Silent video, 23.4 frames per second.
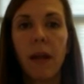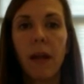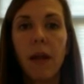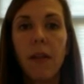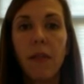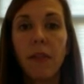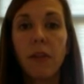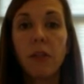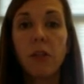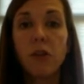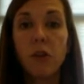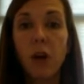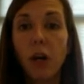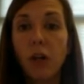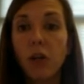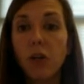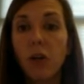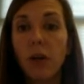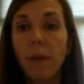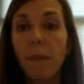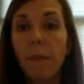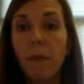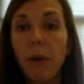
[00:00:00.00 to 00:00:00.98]
The structure
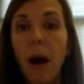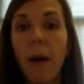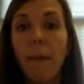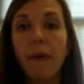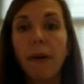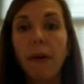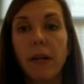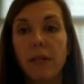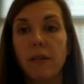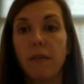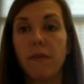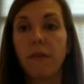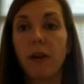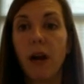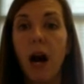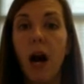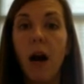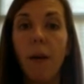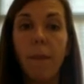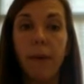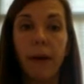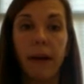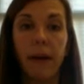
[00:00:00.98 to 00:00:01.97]
and properties of
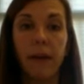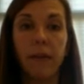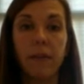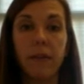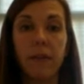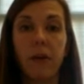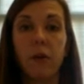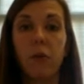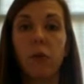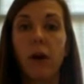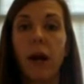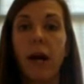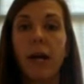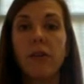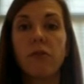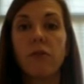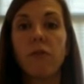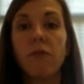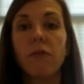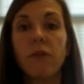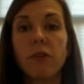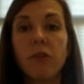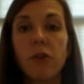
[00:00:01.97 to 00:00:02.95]
compounds that arise
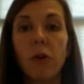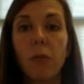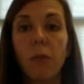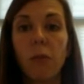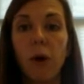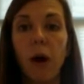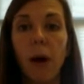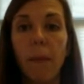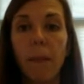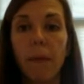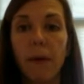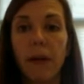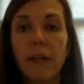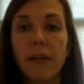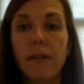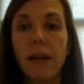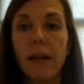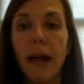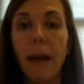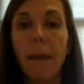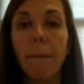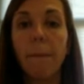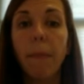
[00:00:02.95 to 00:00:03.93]
from physical properties
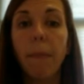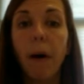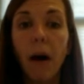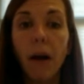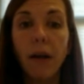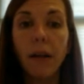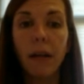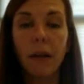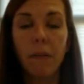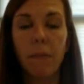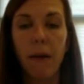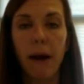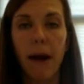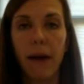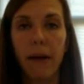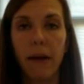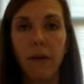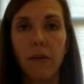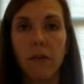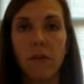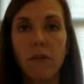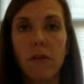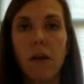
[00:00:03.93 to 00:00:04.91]
and bonding
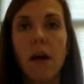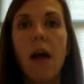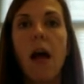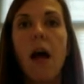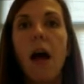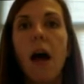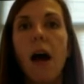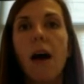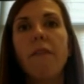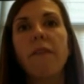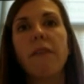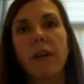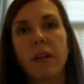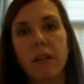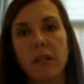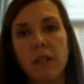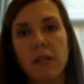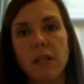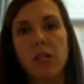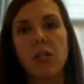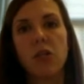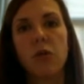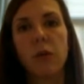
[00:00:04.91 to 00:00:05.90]
patterns of the
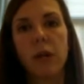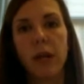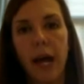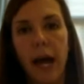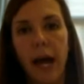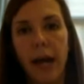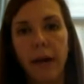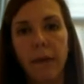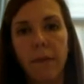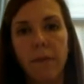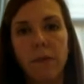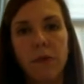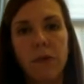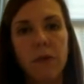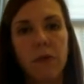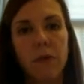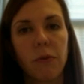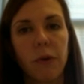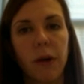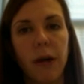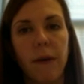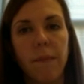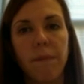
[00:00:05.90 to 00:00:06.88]
constituent atoms,
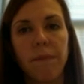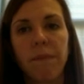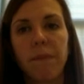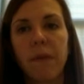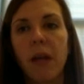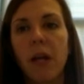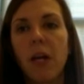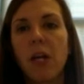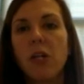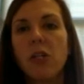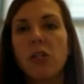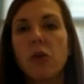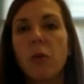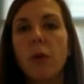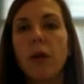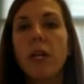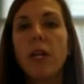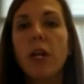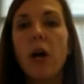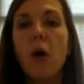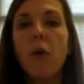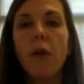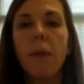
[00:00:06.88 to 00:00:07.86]
right? So we
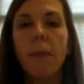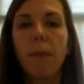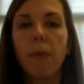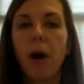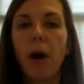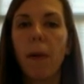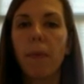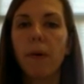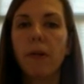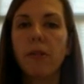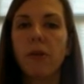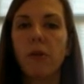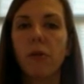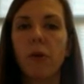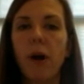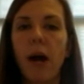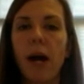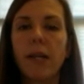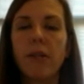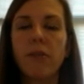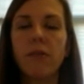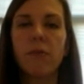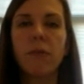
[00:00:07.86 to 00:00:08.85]
know that properties
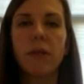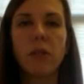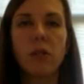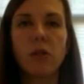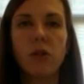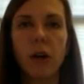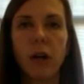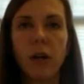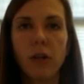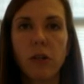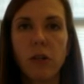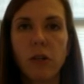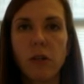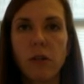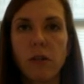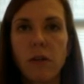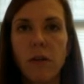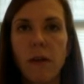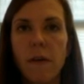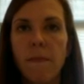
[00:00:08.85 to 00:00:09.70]
arise from these structures,